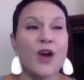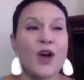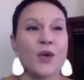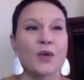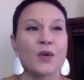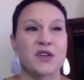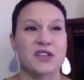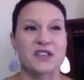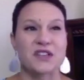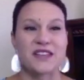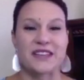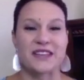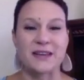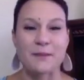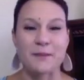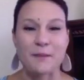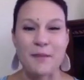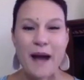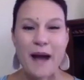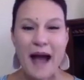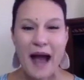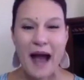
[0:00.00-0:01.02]
which is an
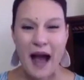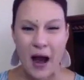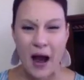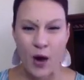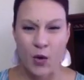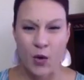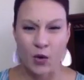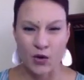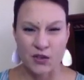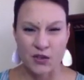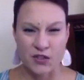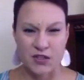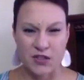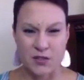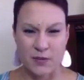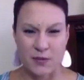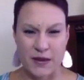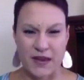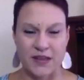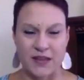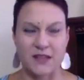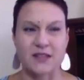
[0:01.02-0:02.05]
empowered
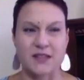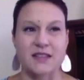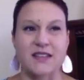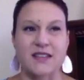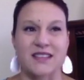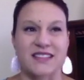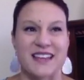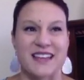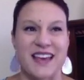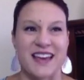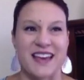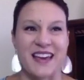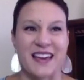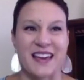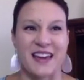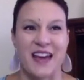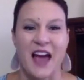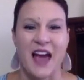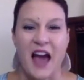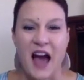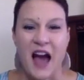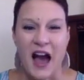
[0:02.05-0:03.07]
space to say,